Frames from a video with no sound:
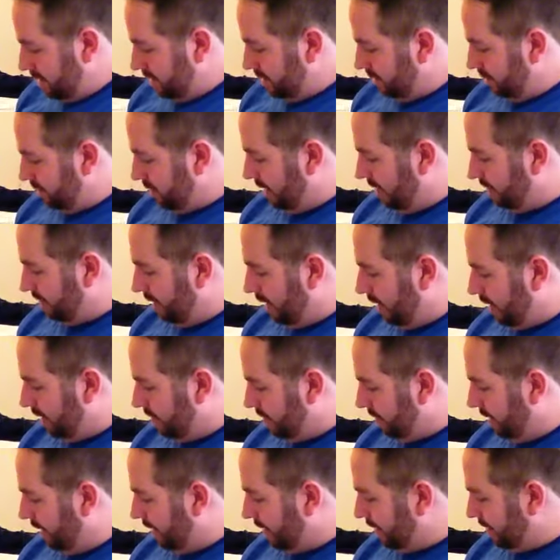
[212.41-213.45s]
"You drive a
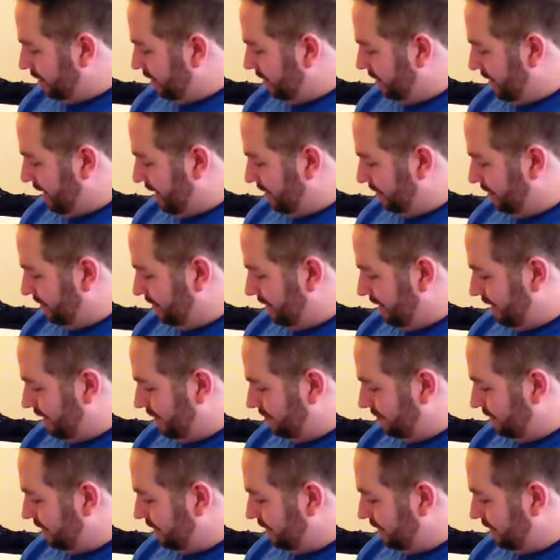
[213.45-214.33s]
hard bargain," the man said,